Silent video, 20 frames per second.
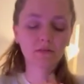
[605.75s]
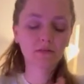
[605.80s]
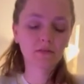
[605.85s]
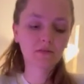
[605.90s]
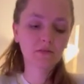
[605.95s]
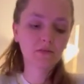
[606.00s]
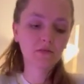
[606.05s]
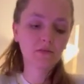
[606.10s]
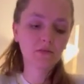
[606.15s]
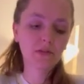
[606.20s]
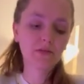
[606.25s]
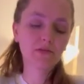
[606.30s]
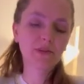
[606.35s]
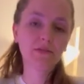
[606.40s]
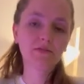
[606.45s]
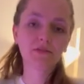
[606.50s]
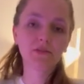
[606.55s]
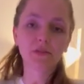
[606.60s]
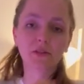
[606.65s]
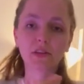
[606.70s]
so I don't
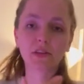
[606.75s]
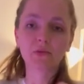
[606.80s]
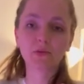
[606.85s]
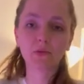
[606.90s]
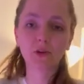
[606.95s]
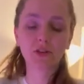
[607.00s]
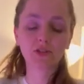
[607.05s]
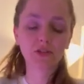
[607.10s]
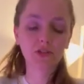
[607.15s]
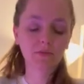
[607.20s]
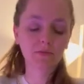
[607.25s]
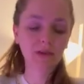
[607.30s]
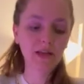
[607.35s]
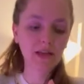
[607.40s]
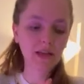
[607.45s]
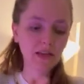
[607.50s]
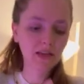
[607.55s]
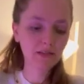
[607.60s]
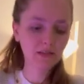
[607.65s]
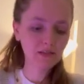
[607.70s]
have to keep washing my
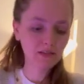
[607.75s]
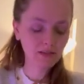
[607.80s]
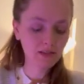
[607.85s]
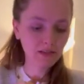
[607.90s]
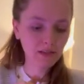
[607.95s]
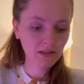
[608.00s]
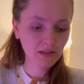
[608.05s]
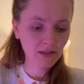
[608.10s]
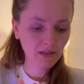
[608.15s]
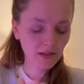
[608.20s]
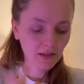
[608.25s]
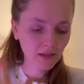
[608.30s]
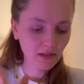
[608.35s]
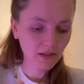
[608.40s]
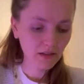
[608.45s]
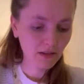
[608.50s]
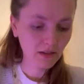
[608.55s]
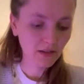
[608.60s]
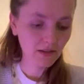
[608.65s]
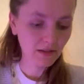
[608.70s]
hands
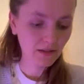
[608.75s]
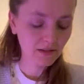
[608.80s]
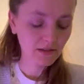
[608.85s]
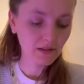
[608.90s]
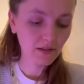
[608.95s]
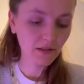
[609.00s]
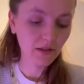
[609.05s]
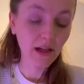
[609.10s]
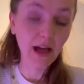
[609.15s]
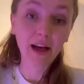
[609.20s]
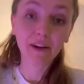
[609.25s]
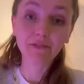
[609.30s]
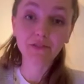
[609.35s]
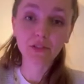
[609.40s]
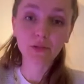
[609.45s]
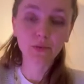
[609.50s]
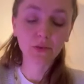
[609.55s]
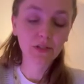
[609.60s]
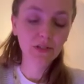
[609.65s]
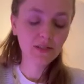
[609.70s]
until
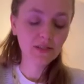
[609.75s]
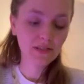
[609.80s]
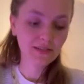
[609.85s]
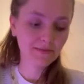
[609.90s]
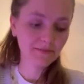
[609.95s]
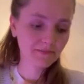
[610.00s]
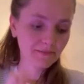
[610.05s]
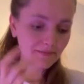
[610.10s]
afterwards.